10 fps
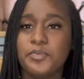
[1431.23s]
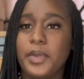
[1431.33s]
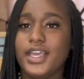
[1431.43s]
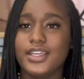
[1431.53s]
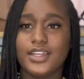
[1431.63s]

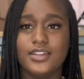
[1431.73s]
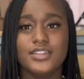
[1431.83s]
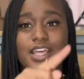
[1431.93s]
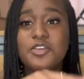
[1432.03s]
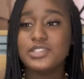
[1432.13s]
picking at us.
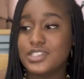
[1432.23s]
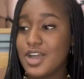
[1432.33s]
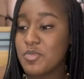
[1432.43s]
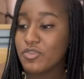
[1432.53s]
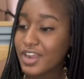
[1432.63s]
They used to
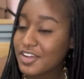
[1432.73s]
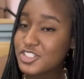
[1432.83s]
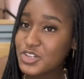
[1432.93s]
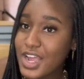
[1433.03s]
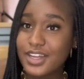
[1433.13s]
come around
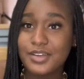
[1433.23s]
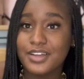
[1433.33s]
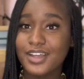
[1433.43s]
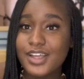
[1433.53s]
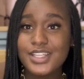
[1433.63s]
trying to
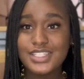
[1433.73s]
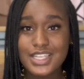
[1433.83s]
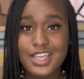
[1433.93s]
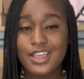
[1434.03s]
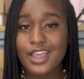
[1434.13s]

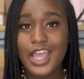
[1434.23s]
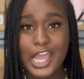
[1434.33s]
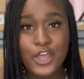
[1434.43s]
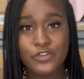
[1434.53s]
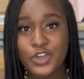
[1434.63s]
see
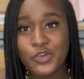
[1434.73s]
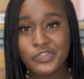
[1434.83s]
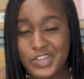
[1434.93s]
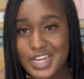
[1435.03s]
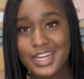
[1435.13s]
if your
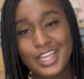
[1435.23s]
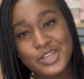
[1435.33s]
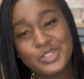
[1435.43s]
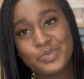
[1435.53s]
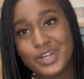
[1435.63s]
feet and
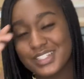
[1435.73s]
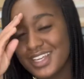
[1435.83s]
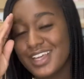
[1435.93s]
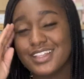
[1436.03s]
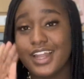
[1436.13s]
heels weren't
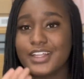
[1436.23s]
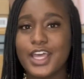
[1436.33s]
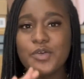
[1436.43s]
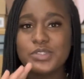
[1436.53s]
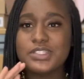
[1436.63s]
together. Like,
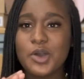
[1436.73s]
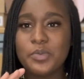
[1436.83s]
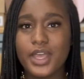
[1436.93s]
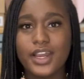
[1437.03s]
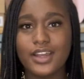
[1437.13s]
they was so
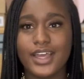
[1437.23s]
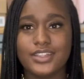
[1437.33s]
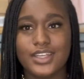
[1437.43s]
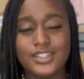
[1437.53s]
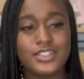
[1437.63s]
petty like
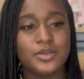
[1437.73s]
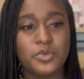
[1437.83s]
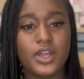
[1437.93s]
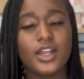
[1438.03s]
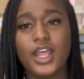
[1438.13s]
that, to the
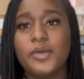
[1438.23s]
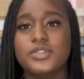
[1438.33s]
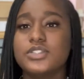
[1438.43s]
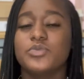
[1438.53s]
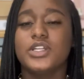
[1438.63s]
point they
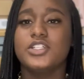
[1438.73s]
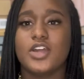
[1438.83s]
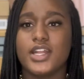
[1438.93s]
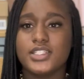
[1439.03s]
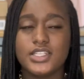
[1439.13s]
was really
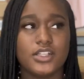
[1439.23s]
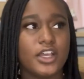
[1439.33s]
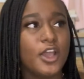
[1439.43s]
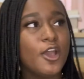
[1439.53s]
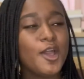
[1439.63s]
trying to see
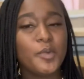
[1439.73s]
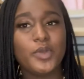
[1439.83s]
that. We